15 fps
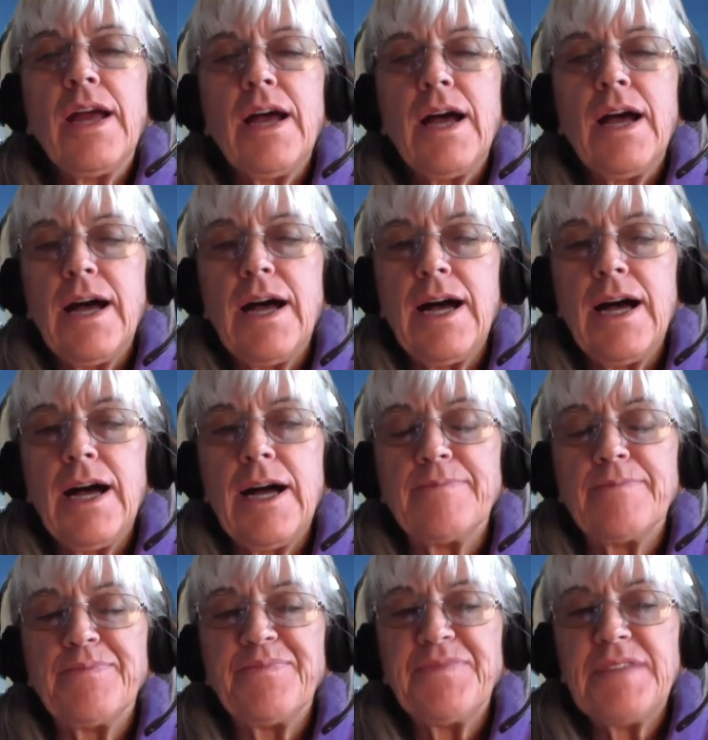
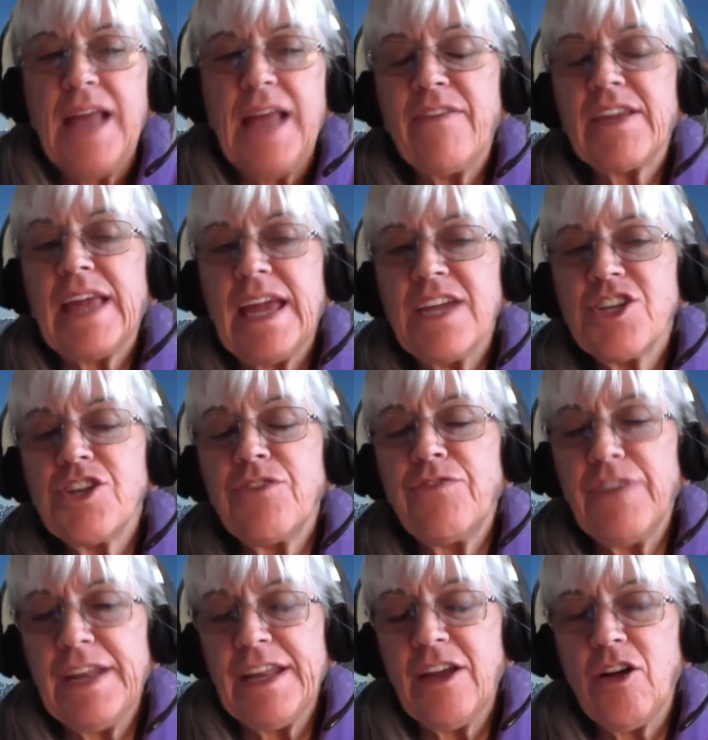um, navigation
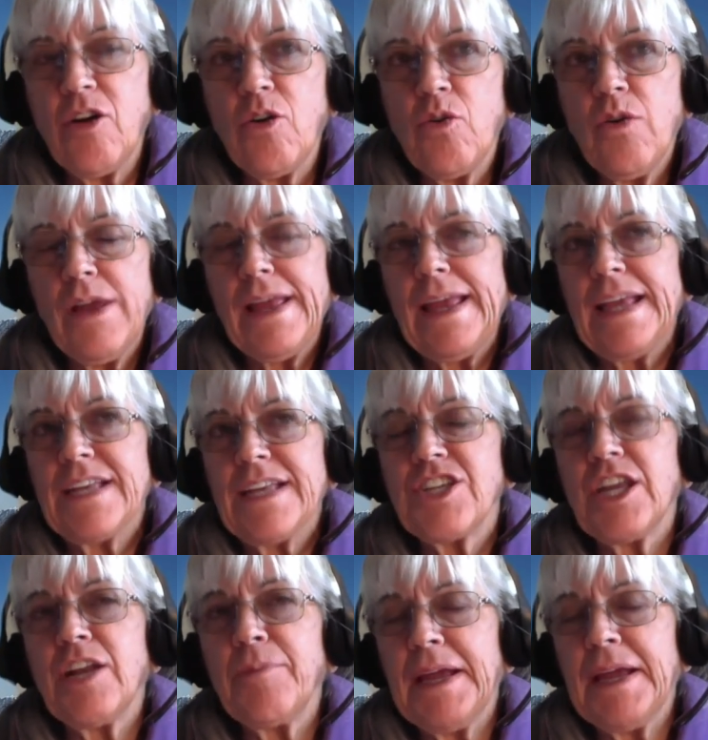video
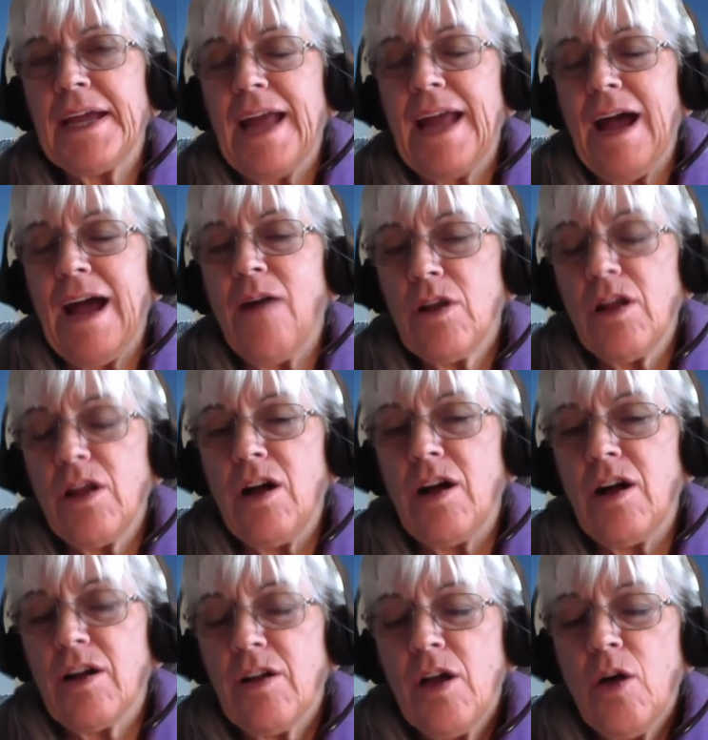instead of being an hour
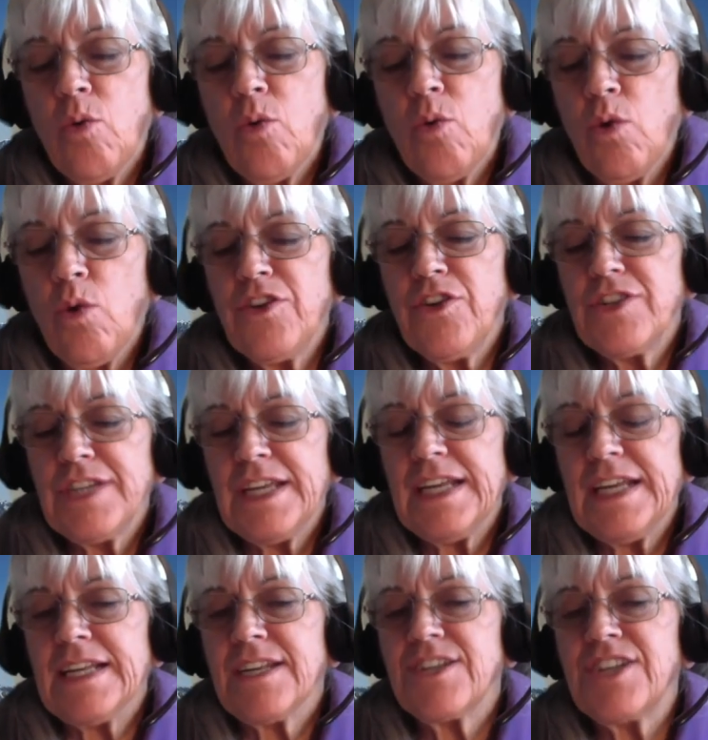long what if you did it
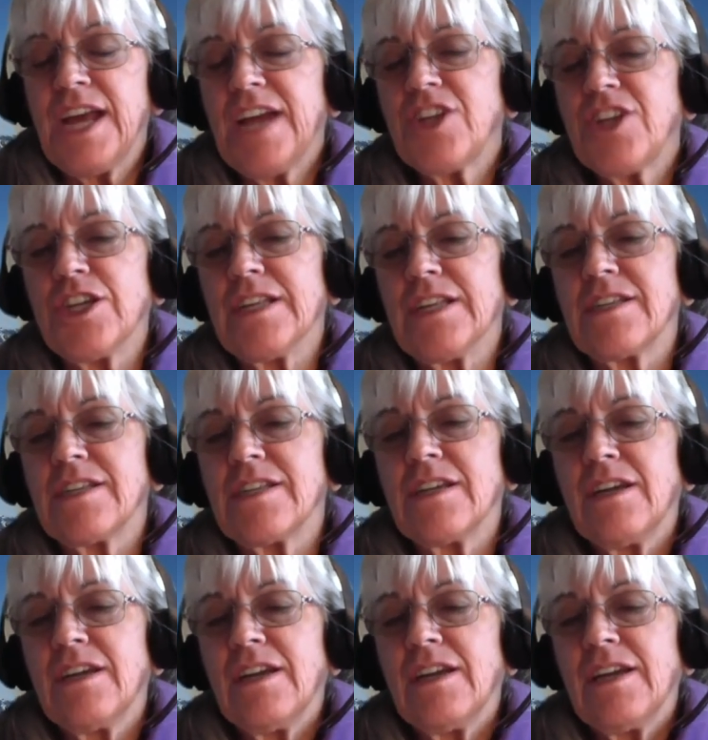in sections
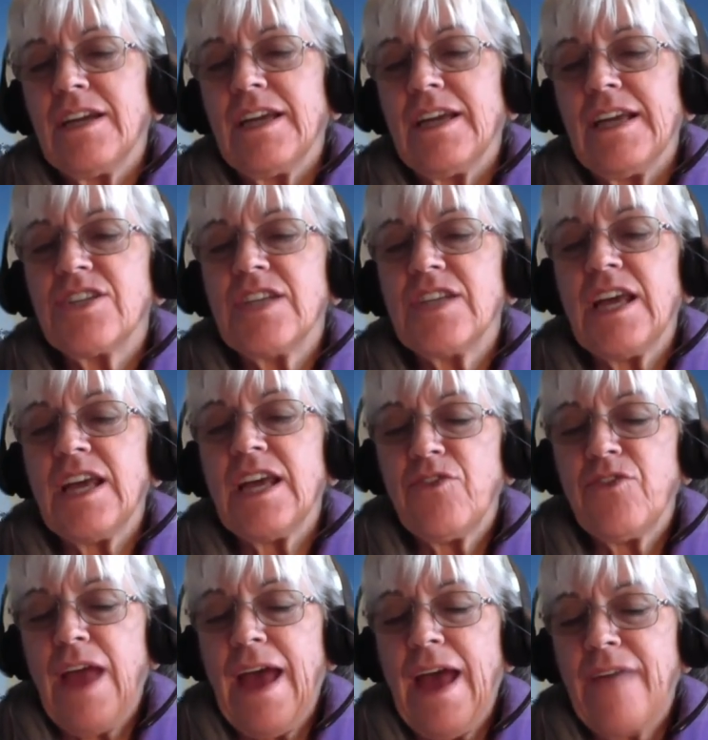instead
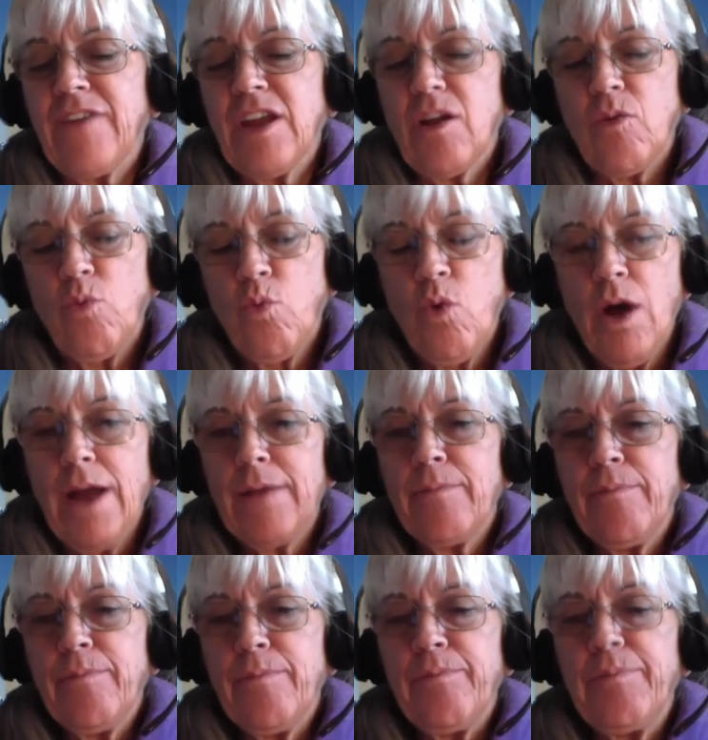of having one
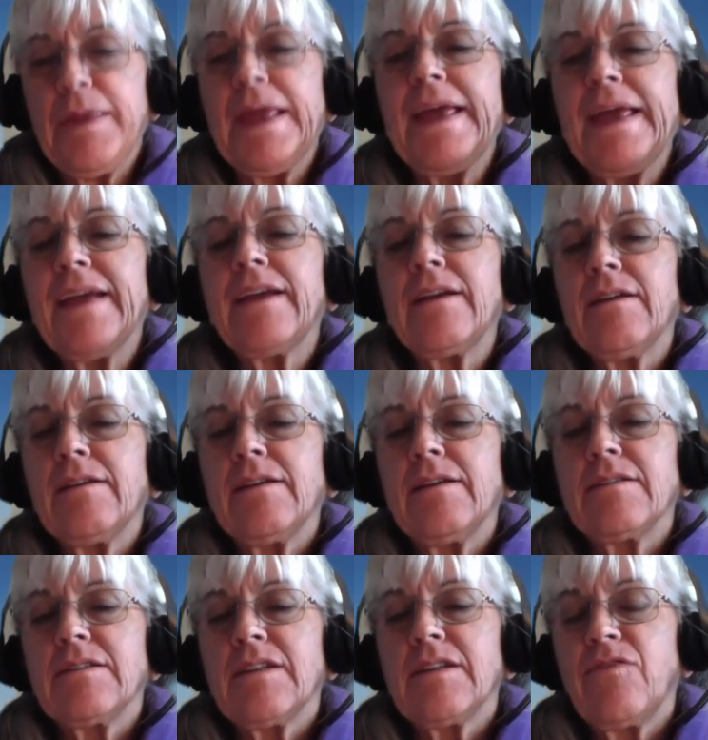big
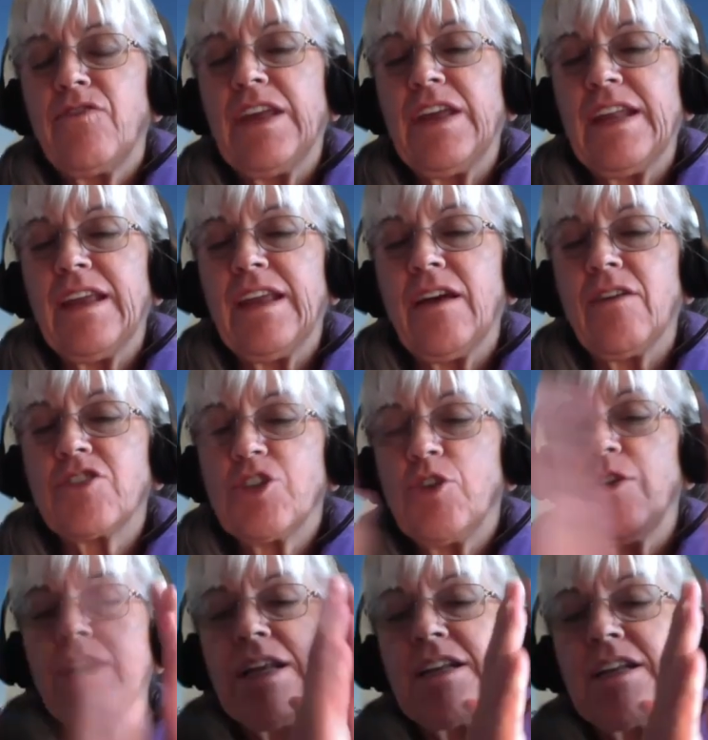video do
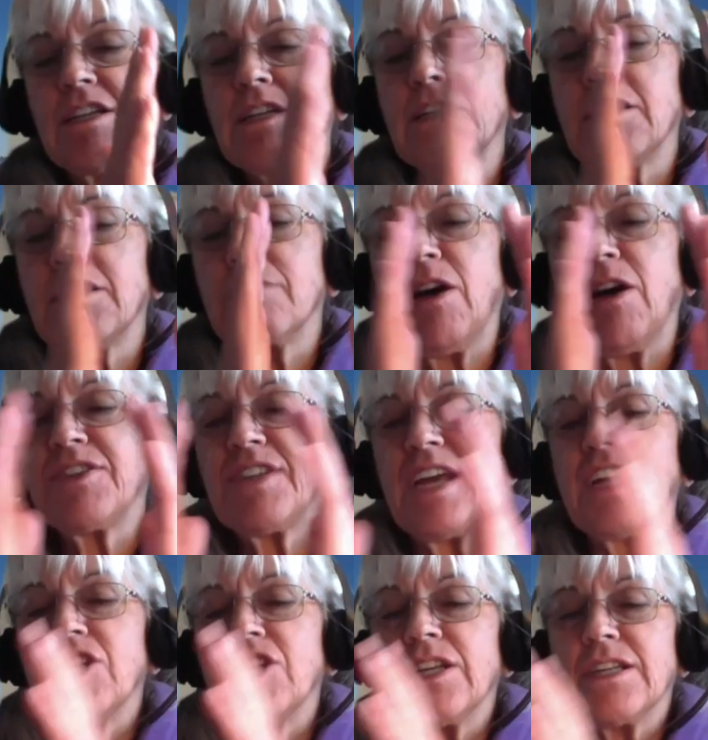it in small yeah,
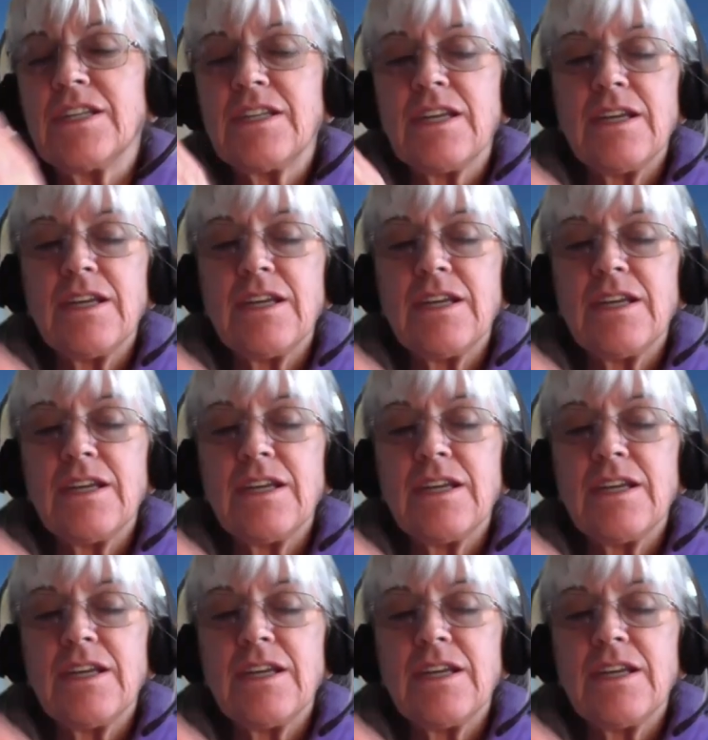sections